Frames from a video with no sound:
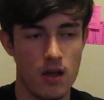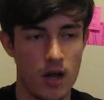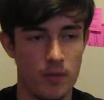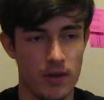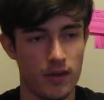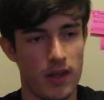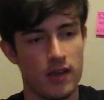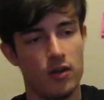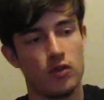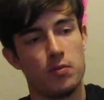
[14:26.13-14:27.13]

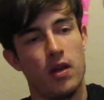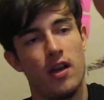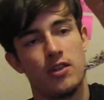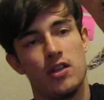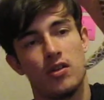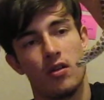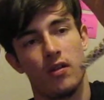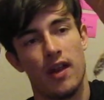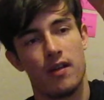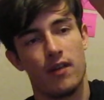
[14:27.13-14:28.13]
Then splotches are
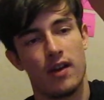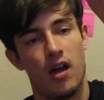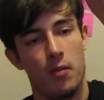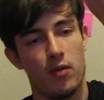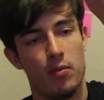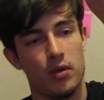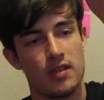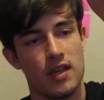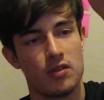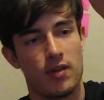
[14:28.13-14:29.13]
very common with bull
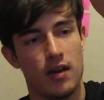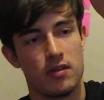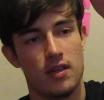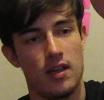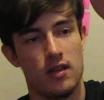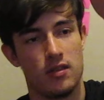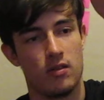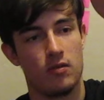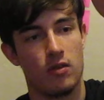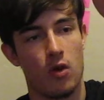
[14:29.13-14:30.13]
snakes, rattlesnakes,
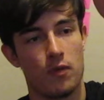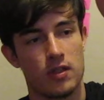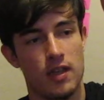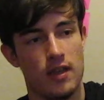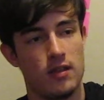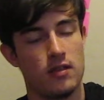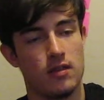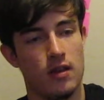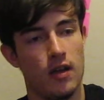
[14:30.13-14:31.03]
gopher snakes,